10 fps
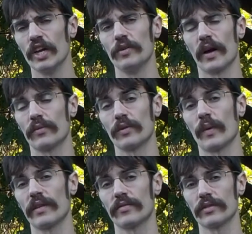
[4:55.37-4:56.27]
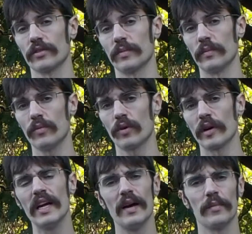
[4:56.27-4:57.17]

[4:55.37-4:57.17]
you might want to wait for a little bit more.